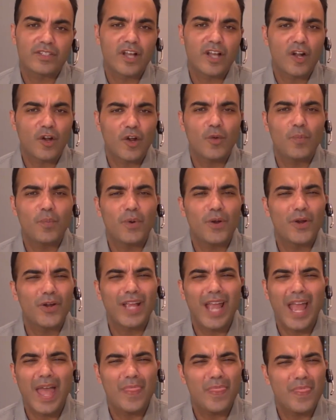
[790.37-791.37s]
Zuckerberg
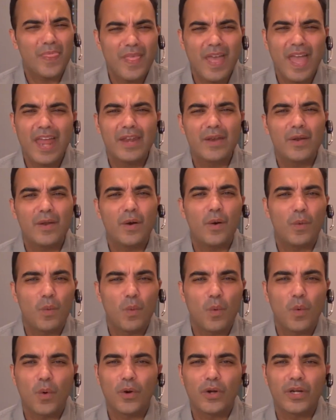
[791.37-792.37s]
and then
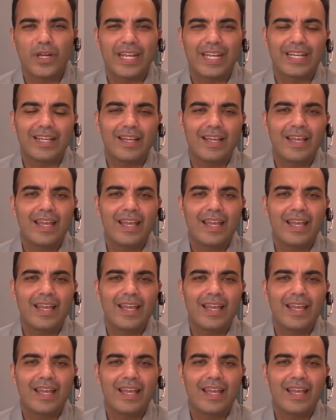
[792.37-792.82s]
awarding